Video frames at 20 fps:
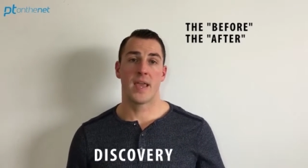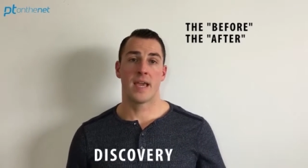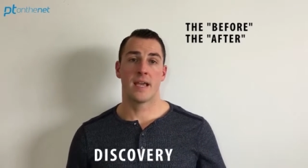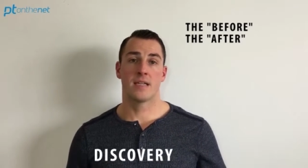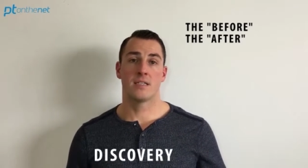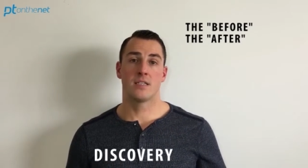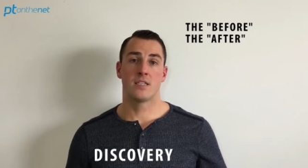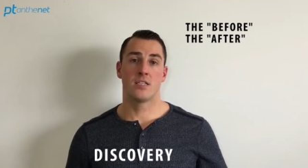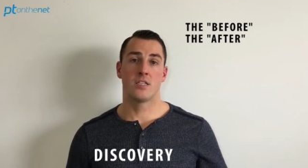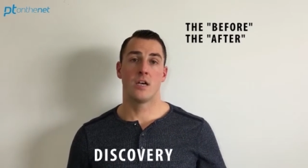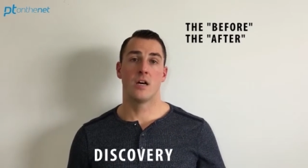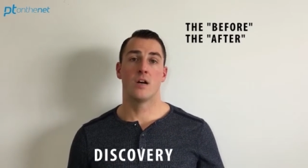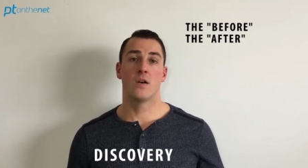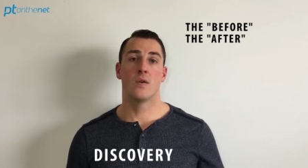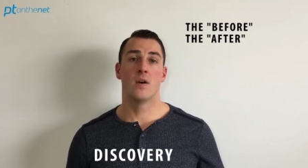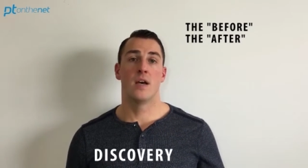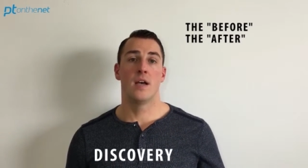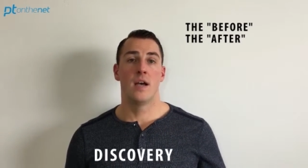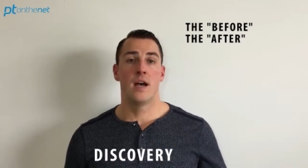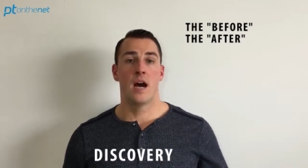And
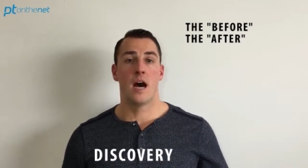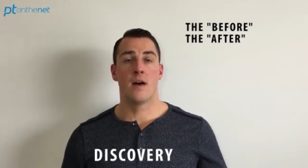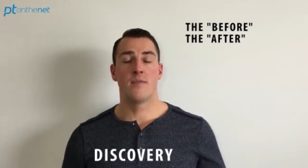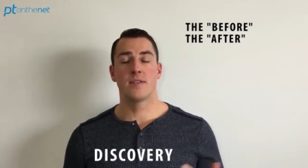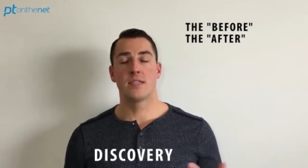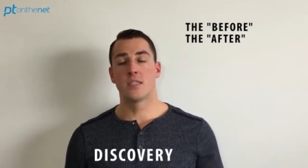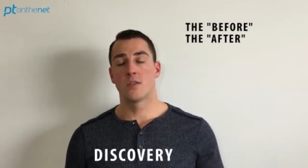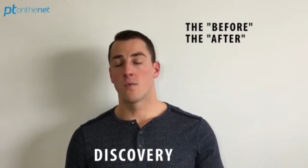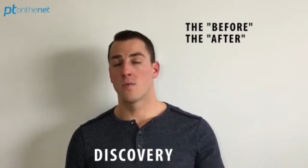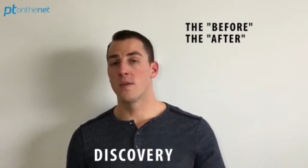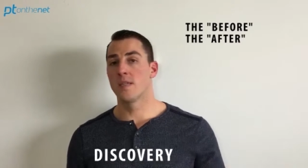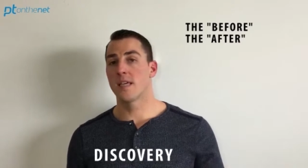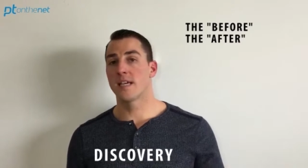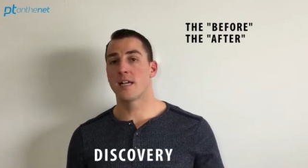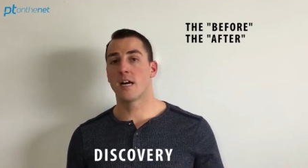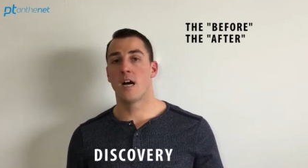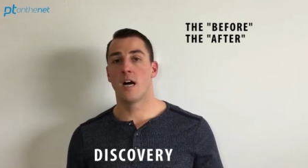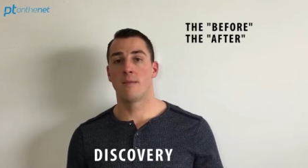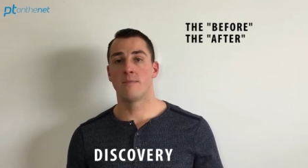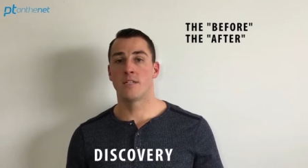so this is a really
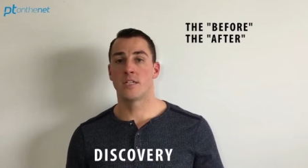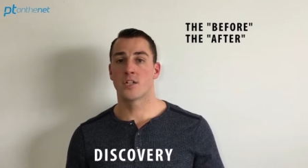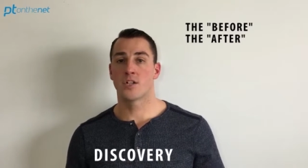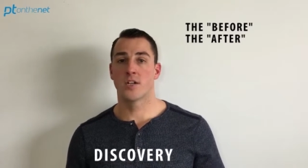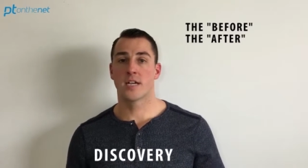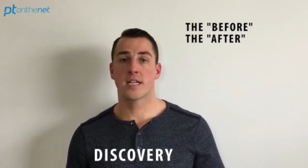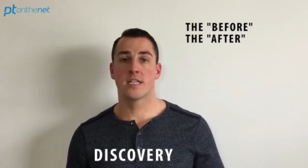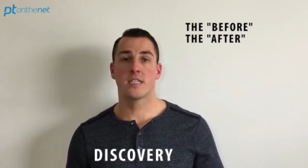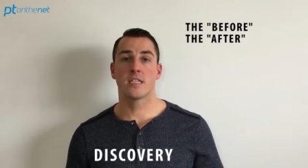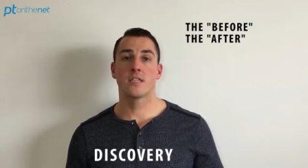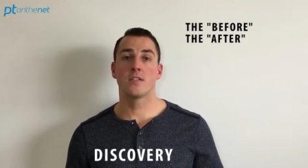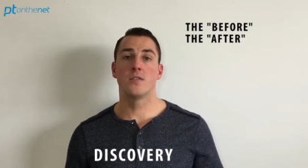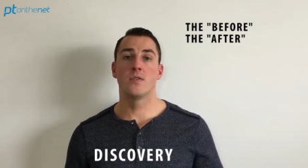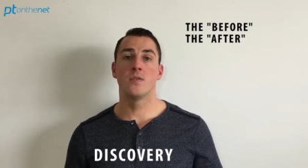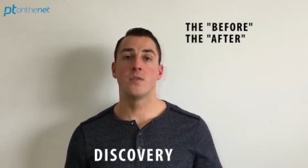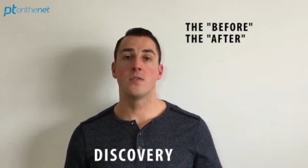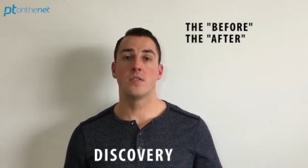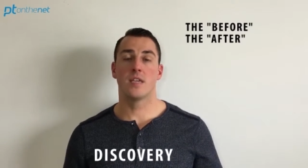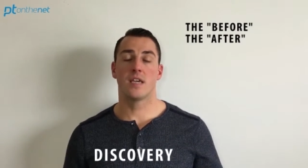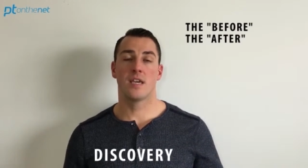common trick to
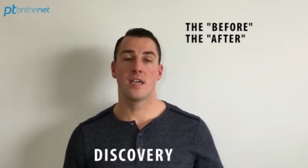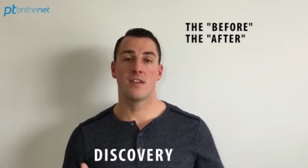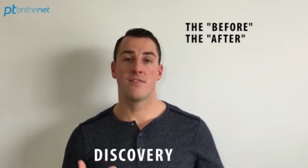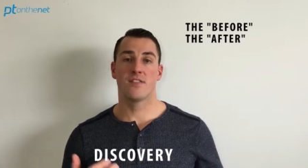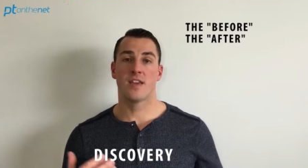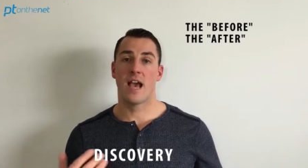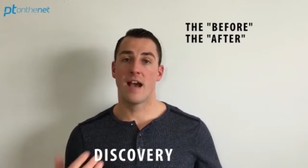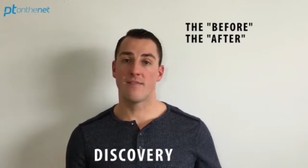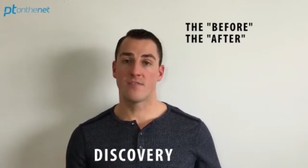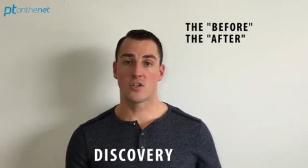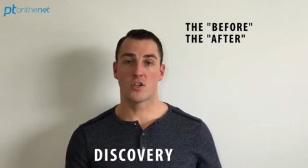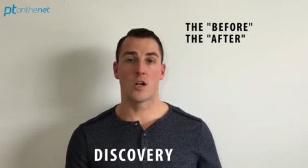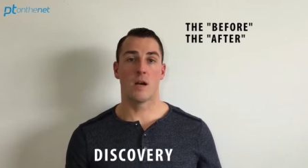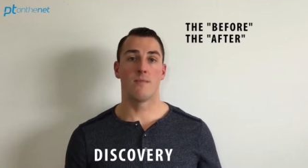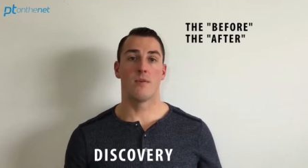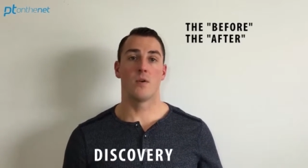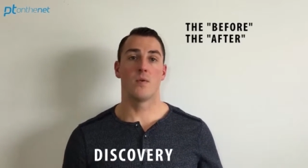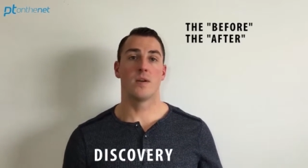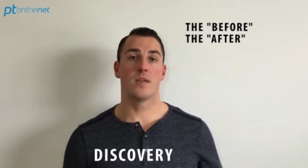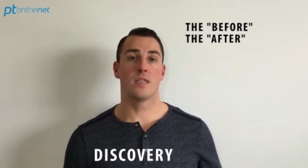use if you have
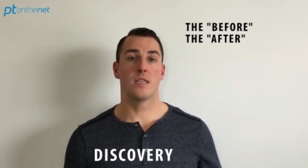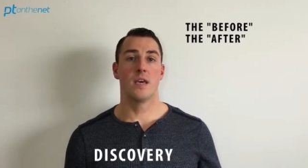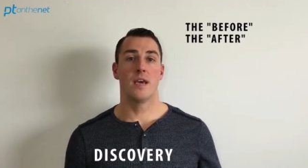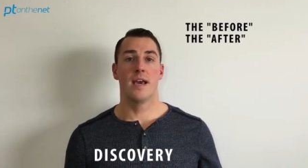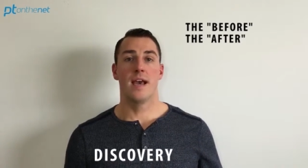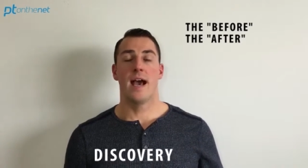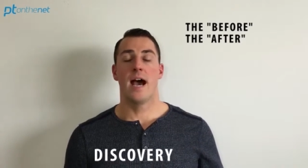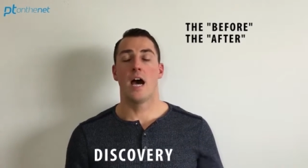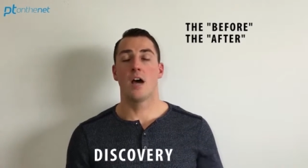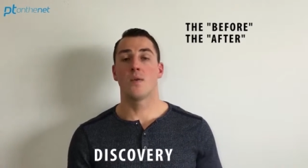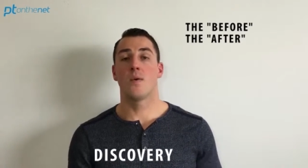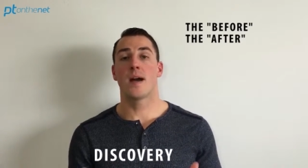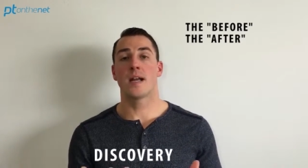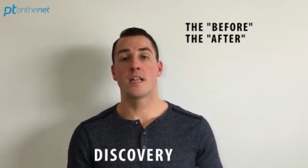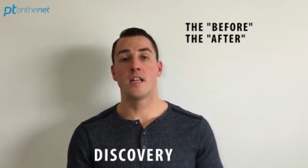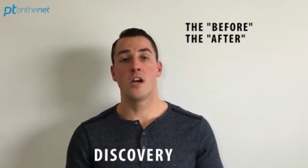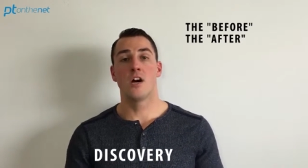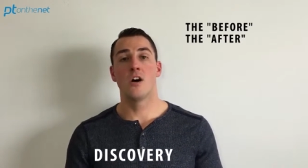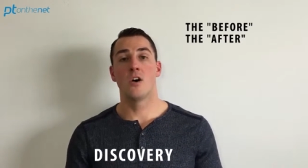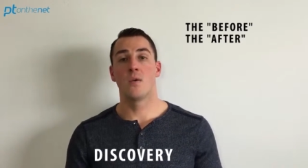trouble with, how do I
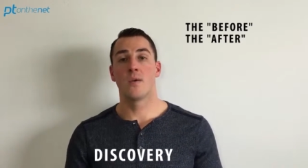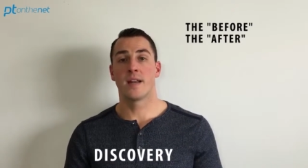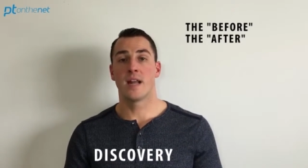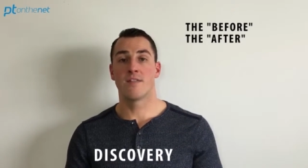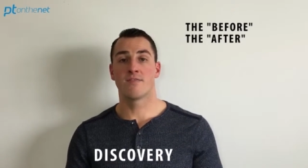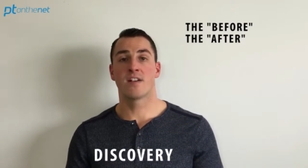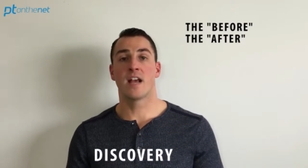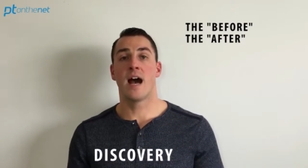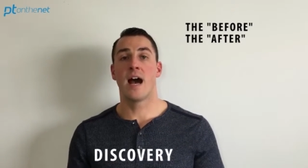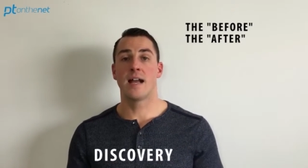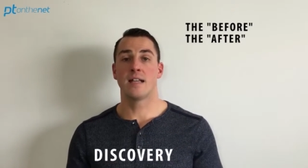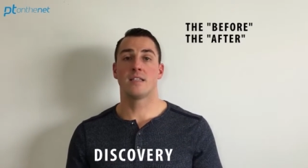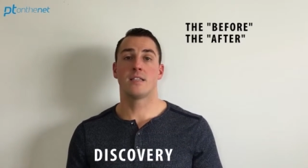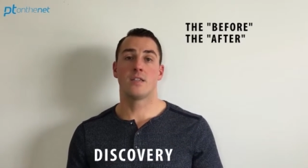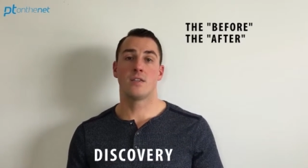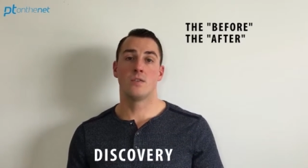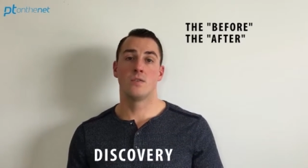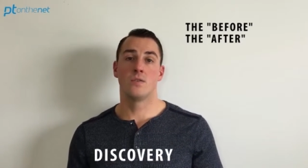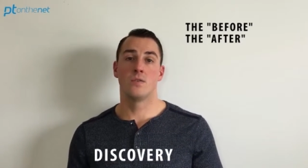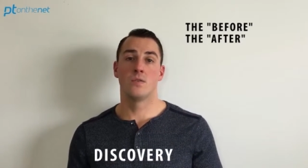know when I've got
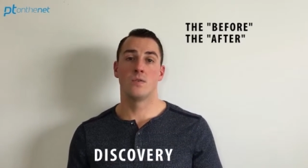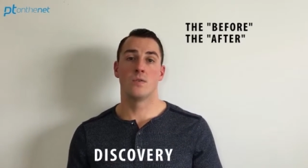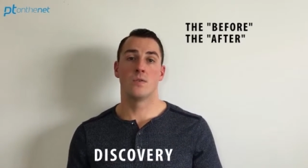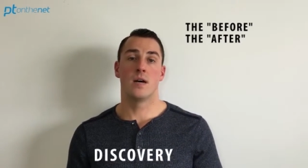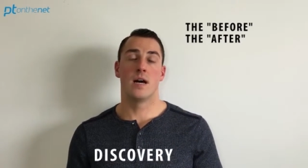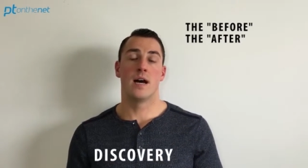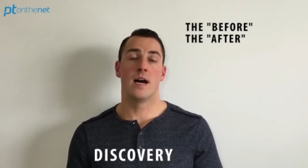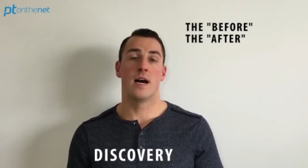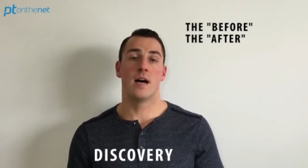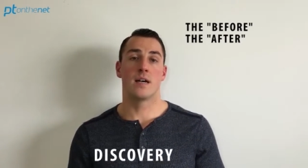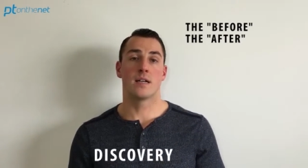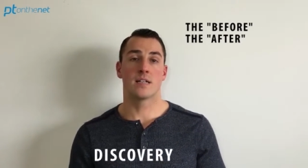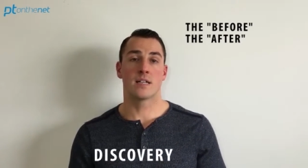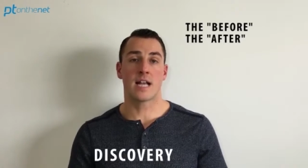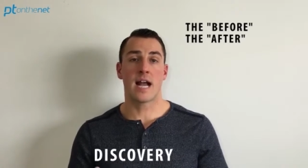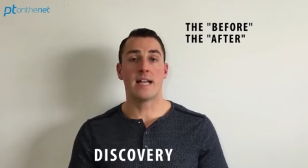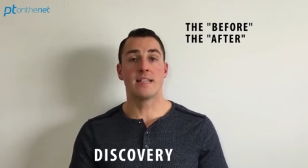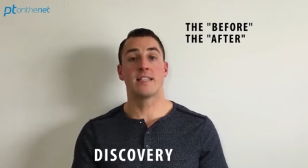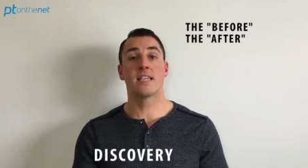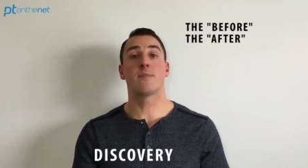
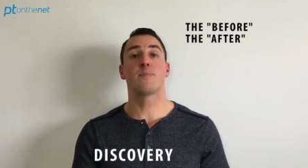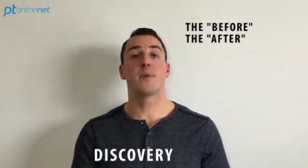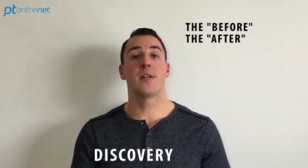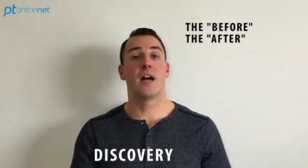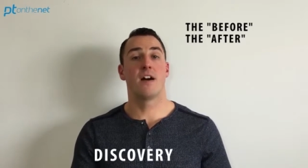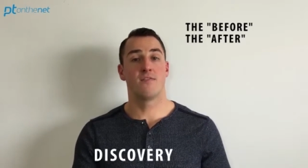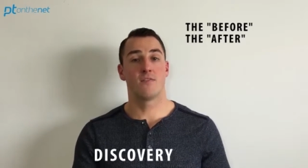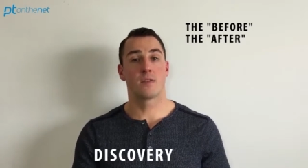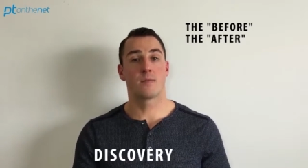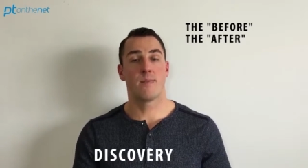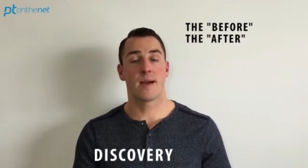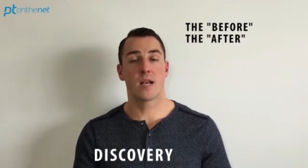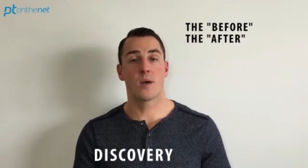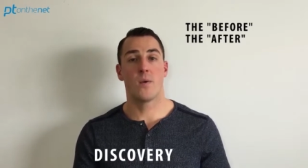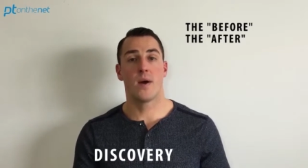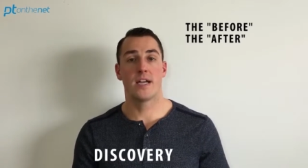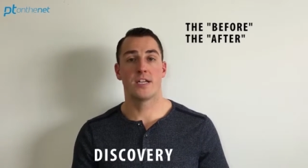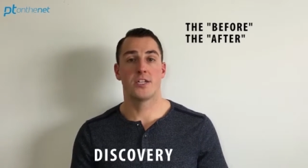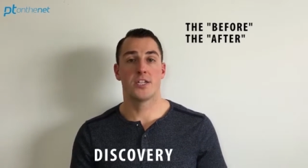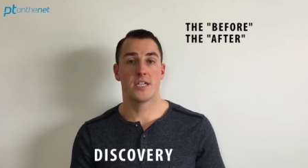deep enough with my
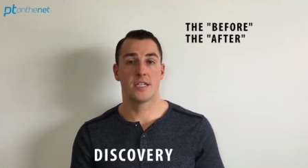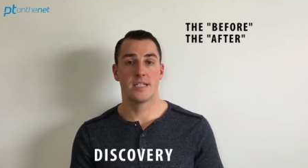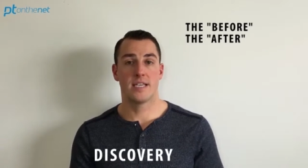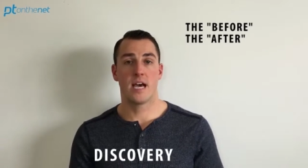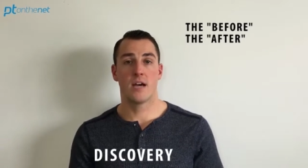questions?